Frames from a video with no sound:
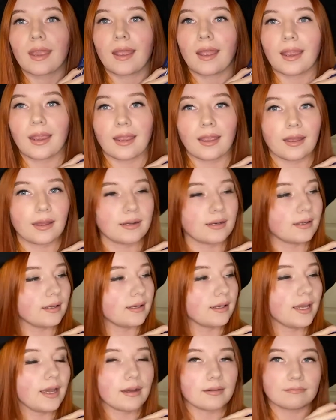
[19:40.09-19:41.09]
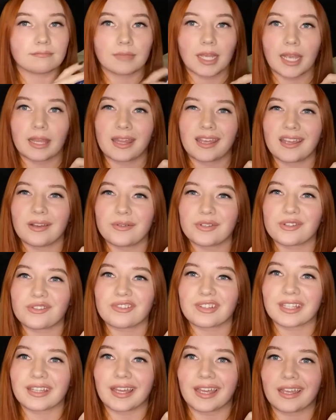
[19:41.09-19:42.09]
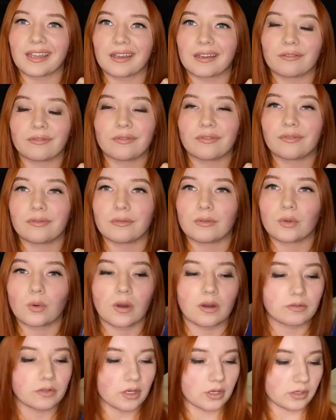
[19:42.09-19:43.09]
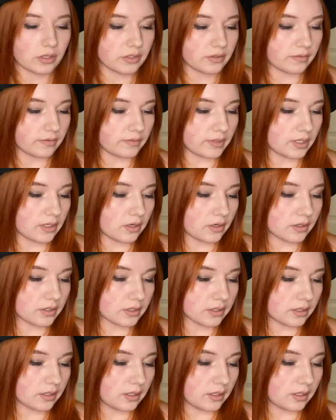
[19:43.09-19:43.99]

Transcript: And yeah, I think it was only like $12, $15.